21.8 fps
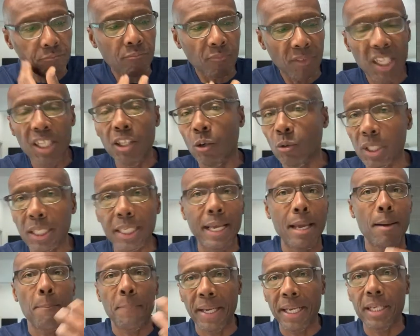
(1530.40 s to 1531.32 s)
He on the
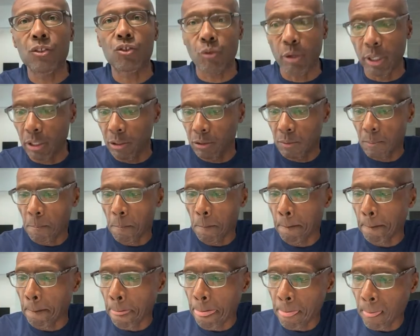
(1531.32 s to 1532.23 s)
campaign trail,
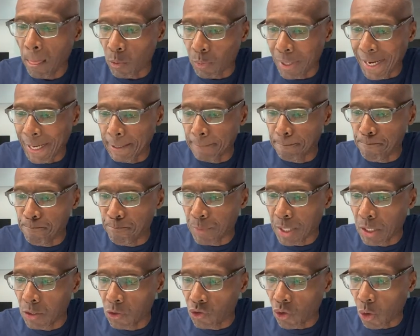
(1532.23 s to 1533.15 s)
right?
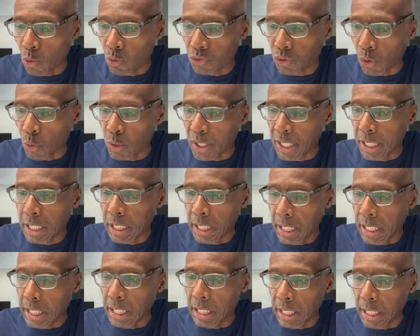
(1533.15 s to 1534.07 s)
So, so he
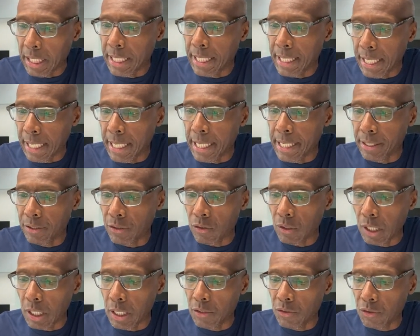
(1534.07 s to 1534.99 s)
he he he's
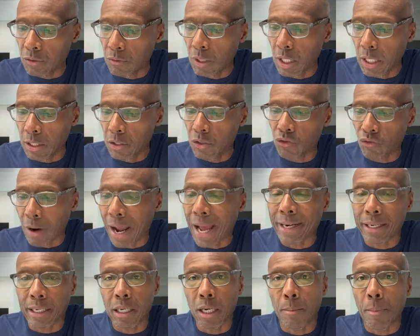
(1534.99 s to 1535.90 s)
he's he's
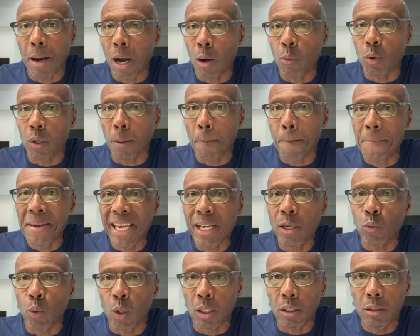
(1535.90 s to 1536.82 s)
trying to come out with a
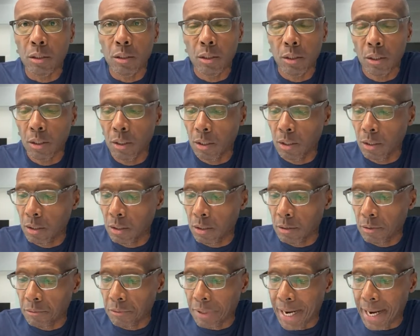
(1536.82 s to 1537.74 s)
big one,
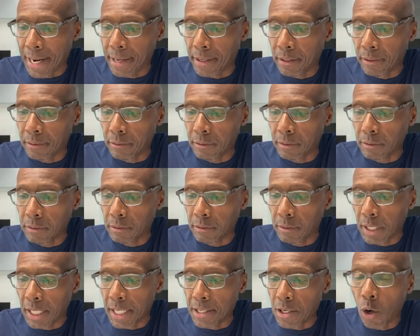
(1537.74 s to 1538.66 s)
right?
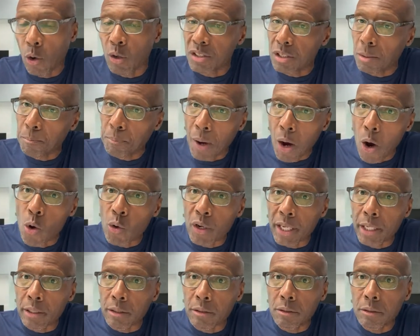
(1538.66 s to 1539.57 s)
He know his
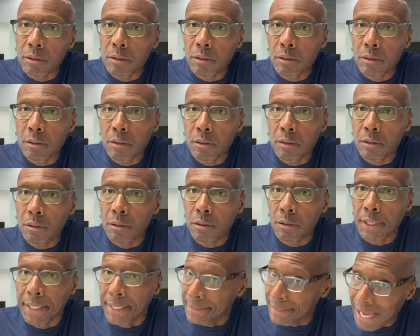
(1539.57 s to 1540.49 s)
opponent
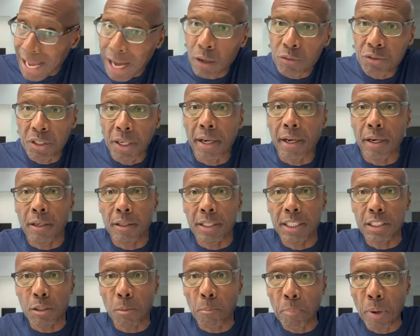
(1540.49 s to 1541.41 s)
is out there, and
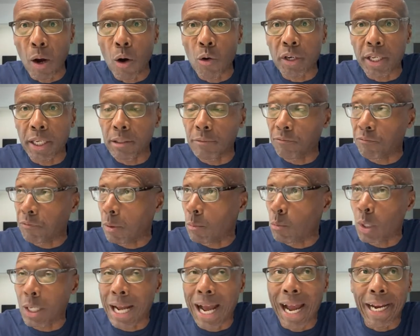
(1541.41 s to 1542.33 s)
his opponent, from
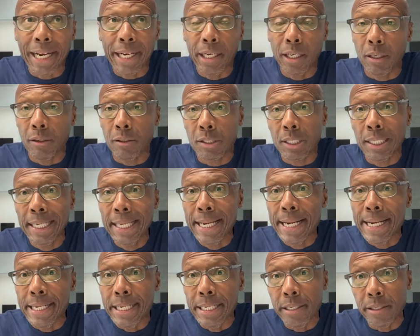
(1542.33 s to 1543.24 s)
what I hear, is
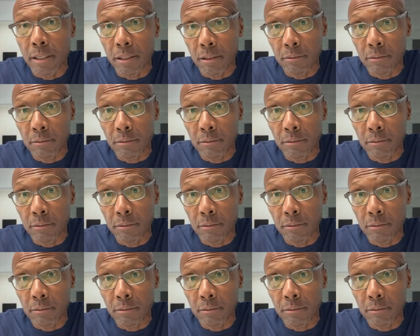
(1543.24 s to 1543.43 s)
Lee.